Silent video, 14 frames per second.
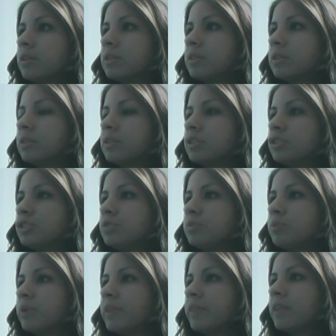Let's do
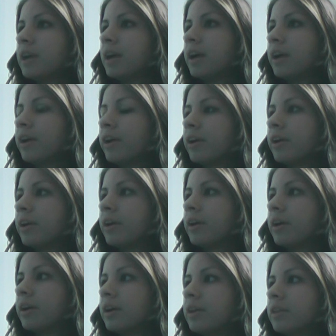1 there.
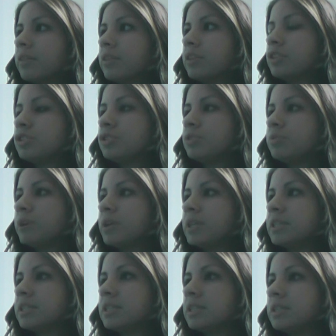And let's do 1 in
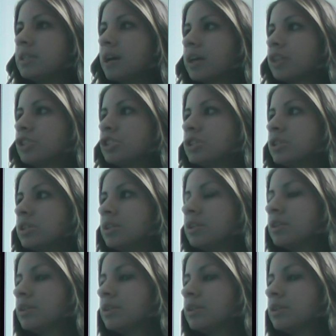seduction.